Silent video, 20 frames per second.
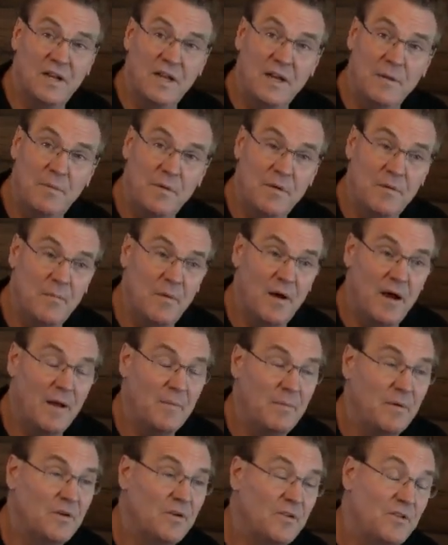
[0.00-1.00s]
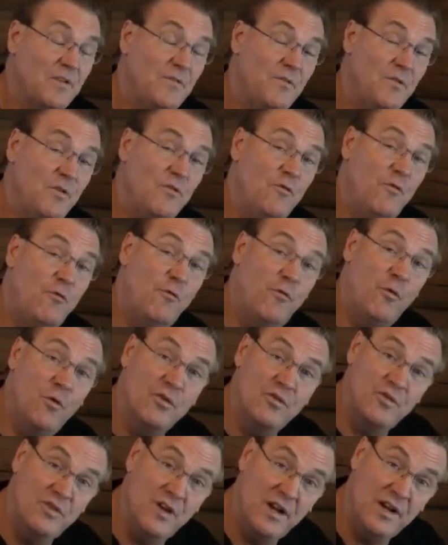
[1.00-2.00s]
Keep it in mind, because if you
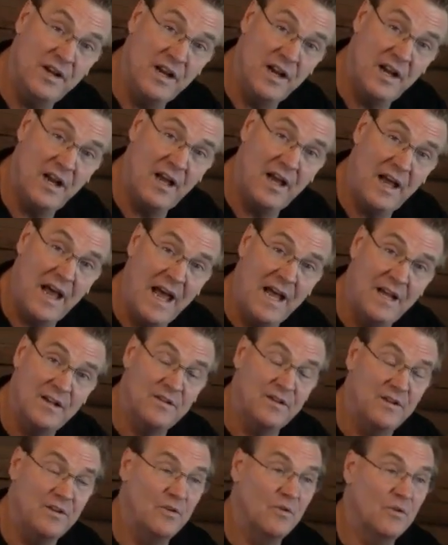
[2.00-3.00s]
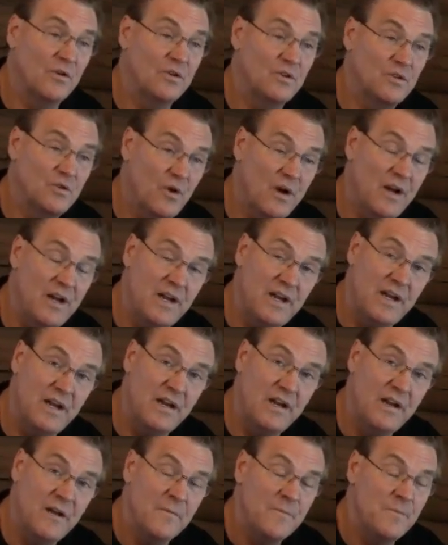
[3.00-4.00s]
force it on an athlete or a
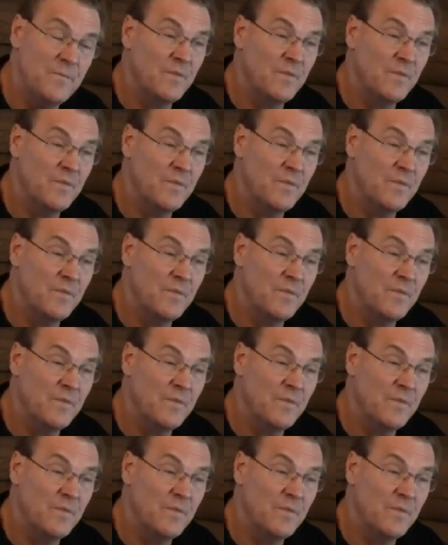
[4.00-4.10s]
trainee